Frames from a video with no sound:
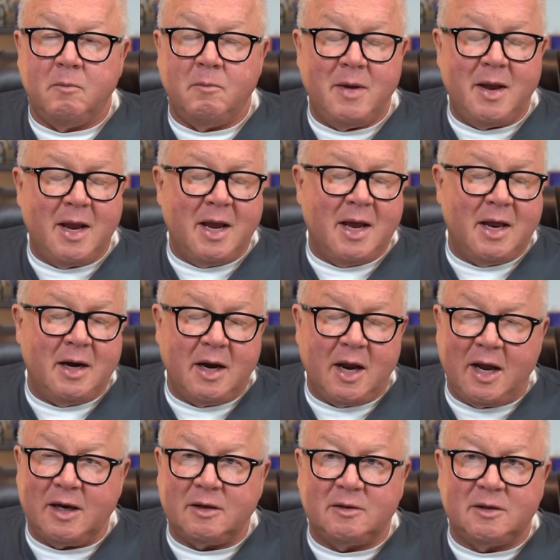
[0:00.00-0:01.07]
Man,
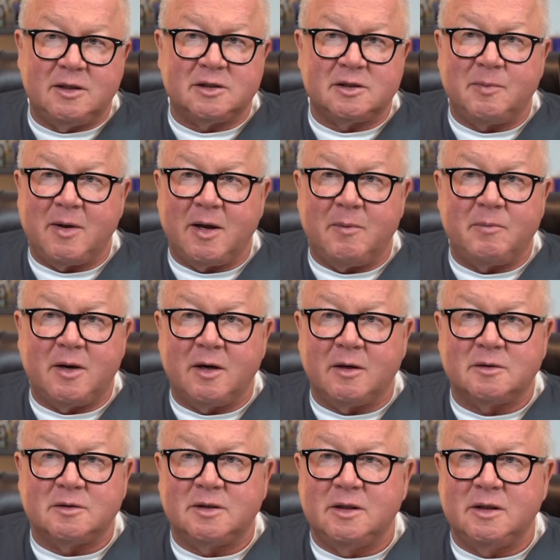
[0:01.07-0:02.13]
I just about
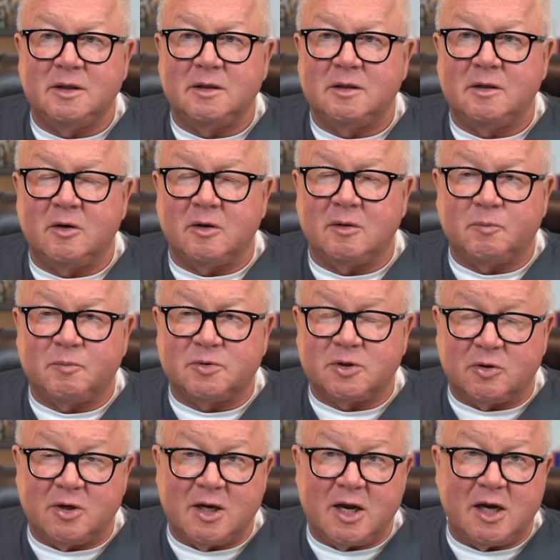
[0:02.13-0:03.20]
guarantee it, mm -hmm. or mm-hmm.
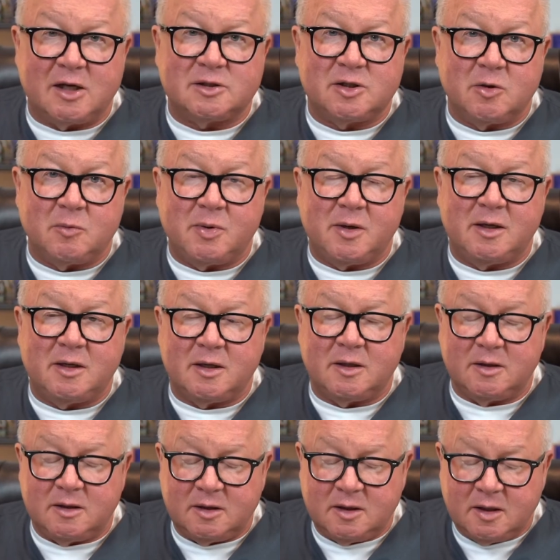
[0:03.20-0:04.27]
certainly osteopenia.
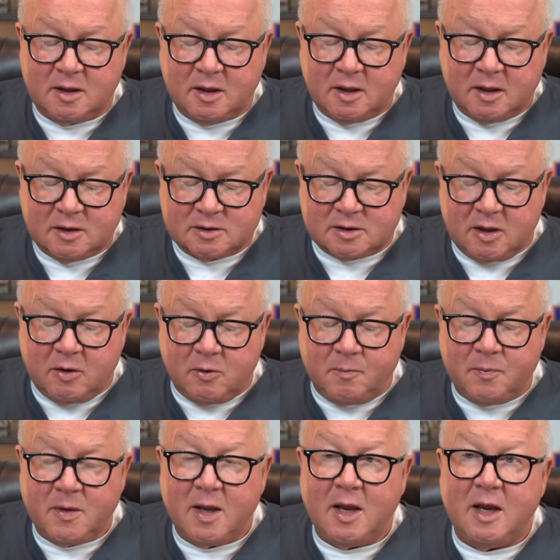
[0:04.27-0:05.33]
Gotcha. So
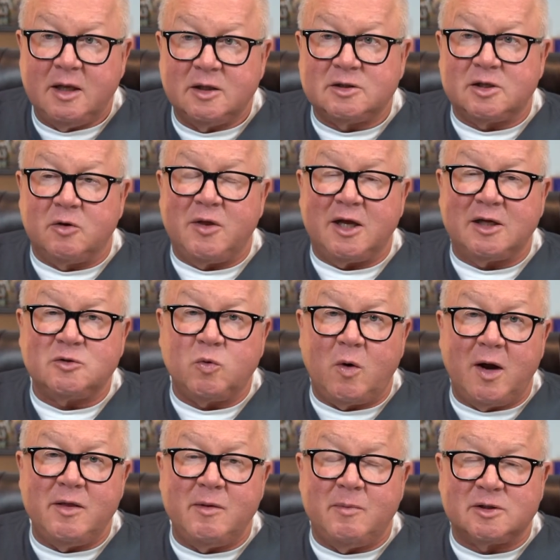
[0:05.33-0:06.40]
and so that's
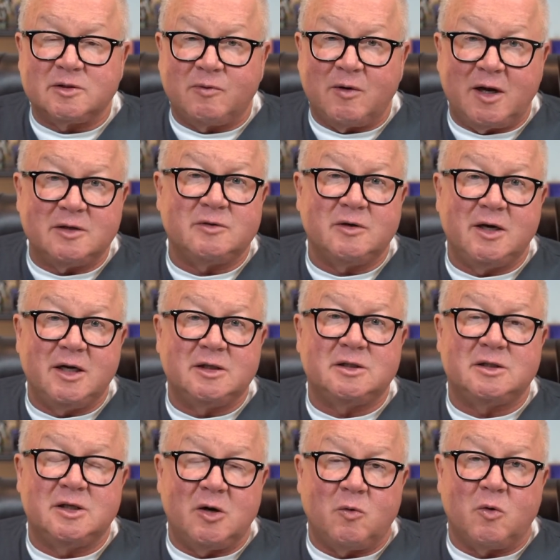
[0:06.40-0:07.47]
why the
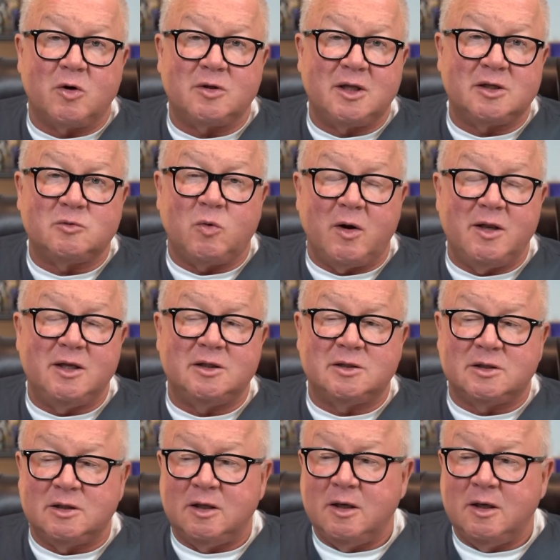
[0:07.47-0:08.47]
bisphosphonates don't work. That's why these